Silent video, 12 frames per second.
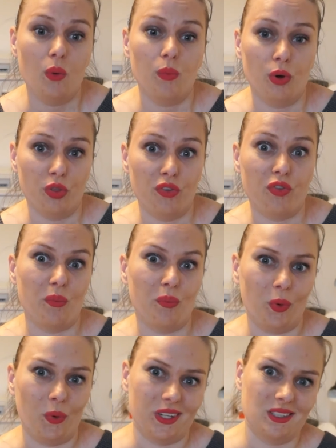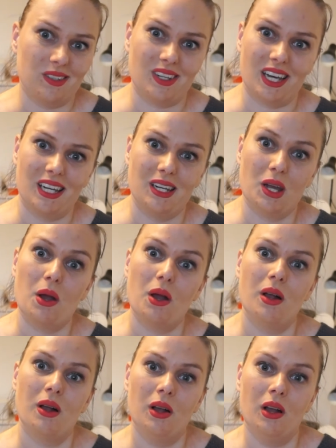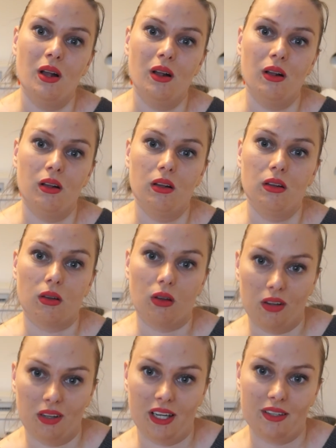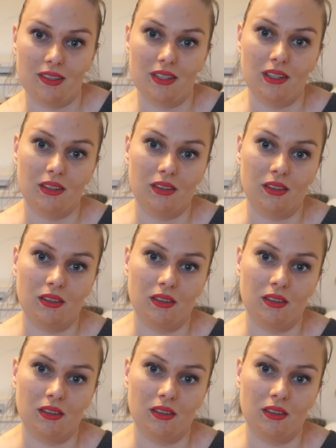both from morning to night. Long lasting,